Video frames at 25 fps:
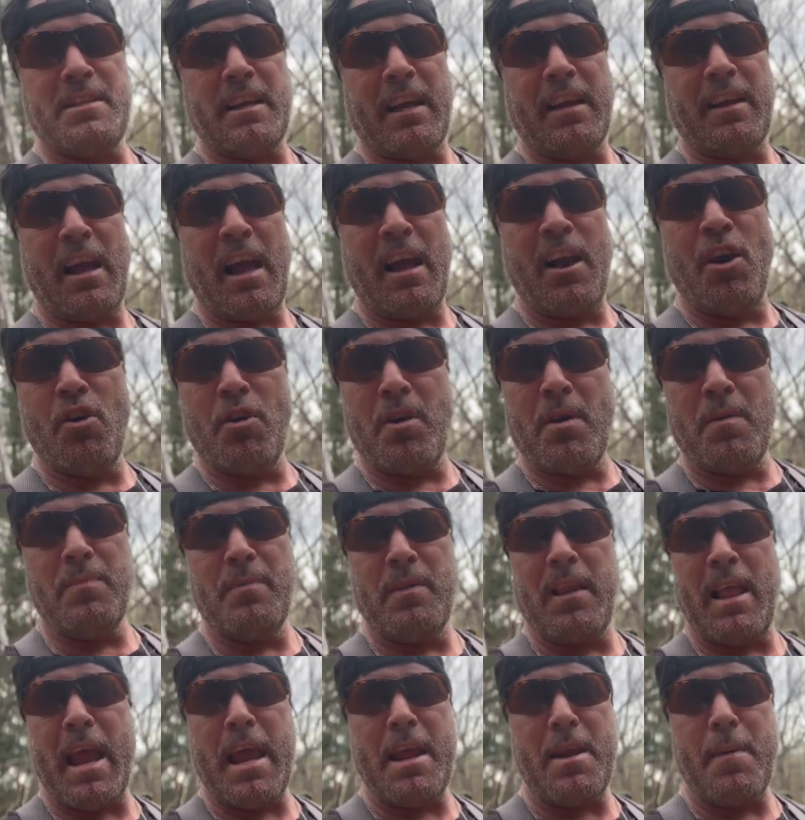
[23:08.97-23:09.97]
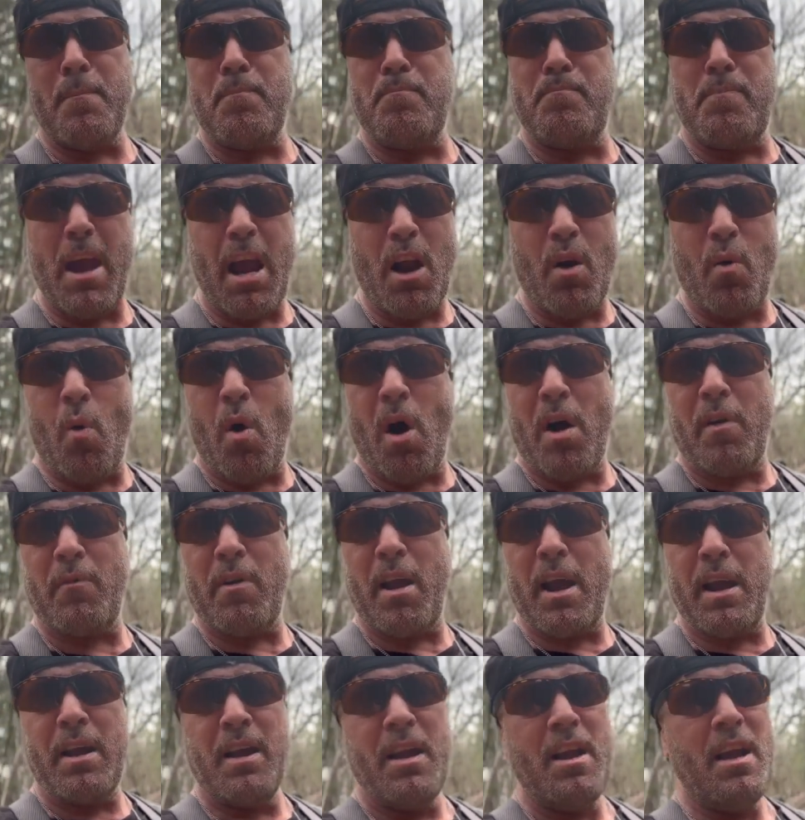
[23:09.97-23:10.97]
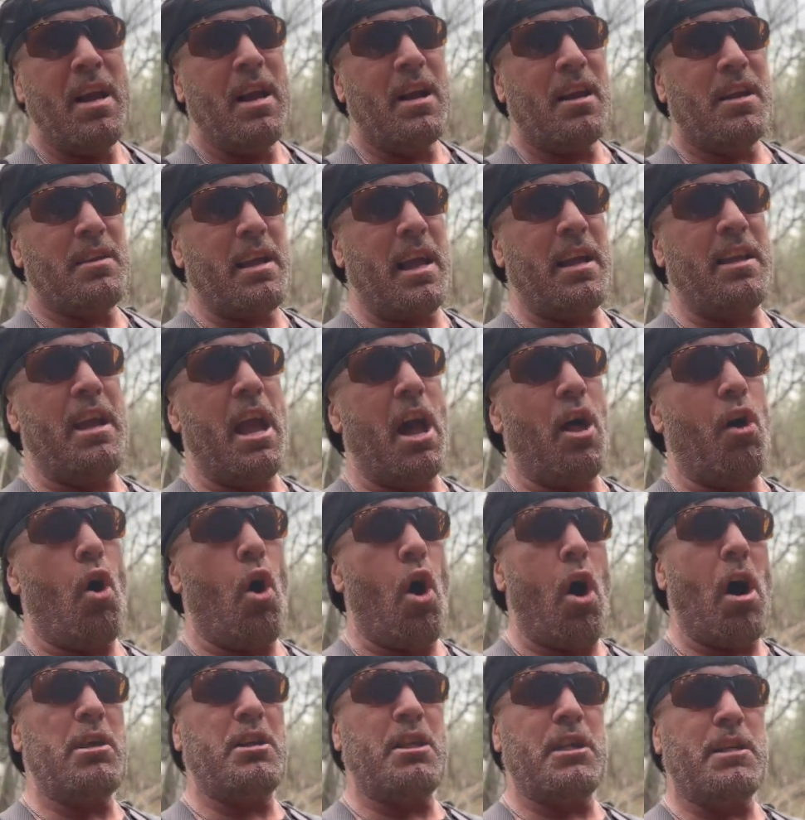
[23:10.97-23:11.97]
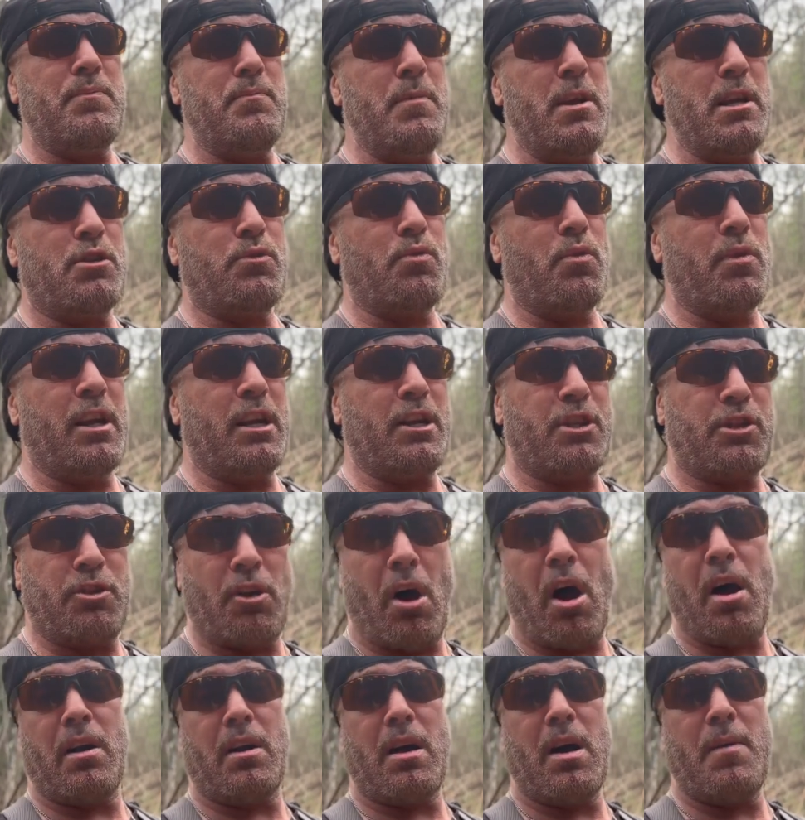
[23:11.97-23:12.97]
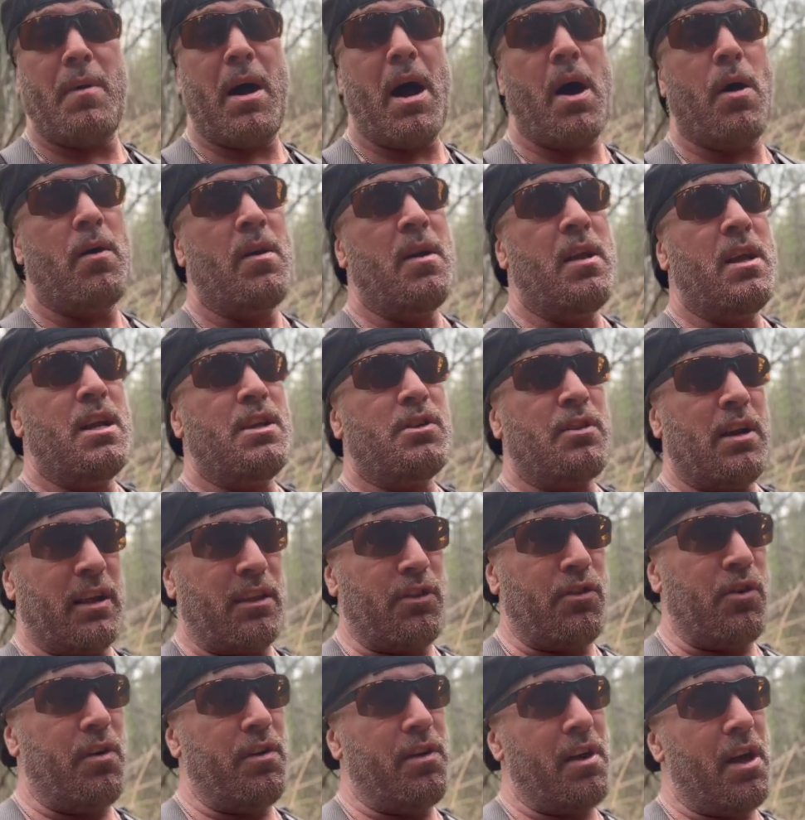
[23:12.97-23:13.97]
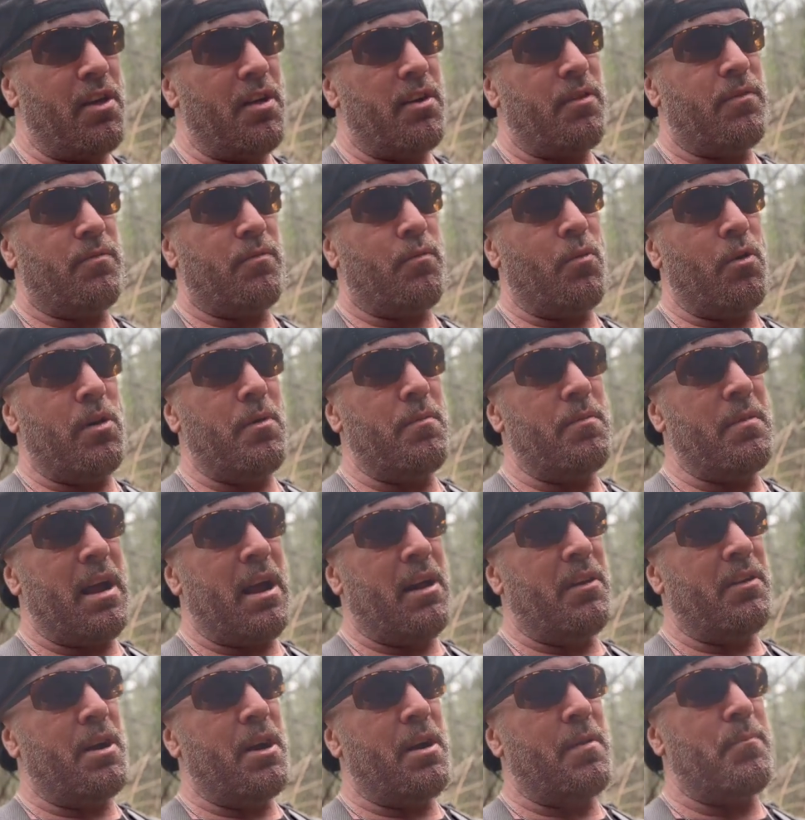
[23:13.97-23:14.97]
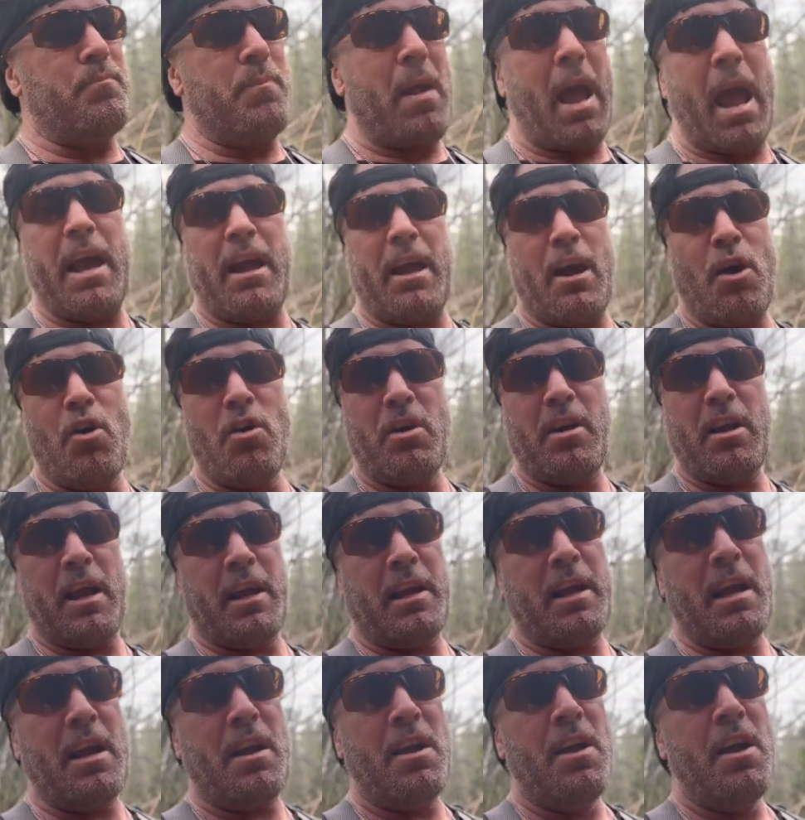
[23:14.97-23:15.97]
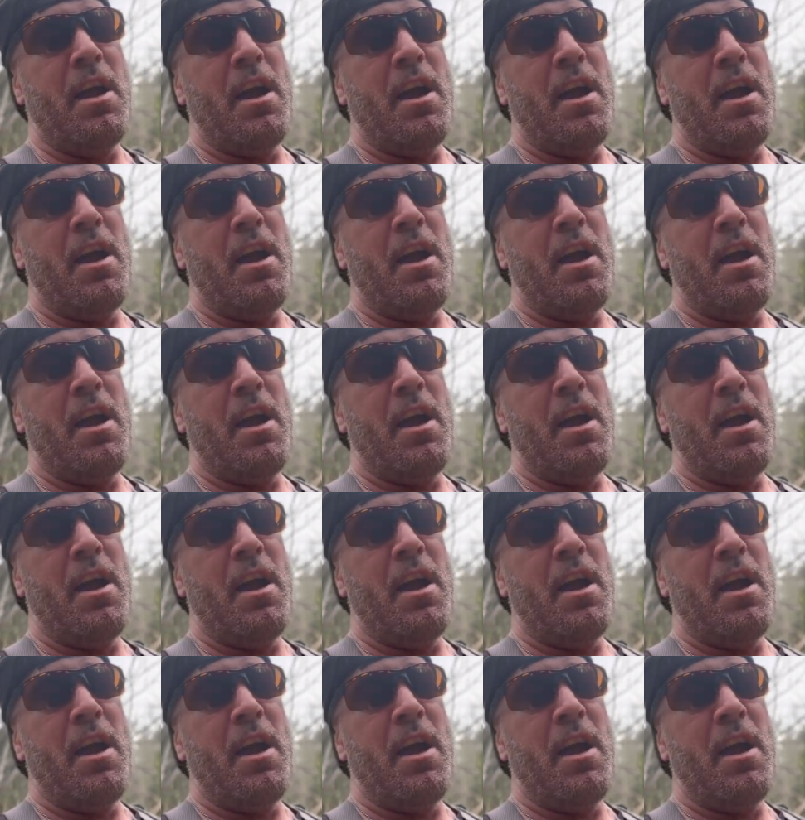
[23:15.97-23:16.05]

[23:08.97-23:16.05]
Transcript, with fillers: I, I hook and land a big one, right? because I yell, oh, I just missed when I saw it come out. So I throw another worm down there and bang, I hook it, I get it.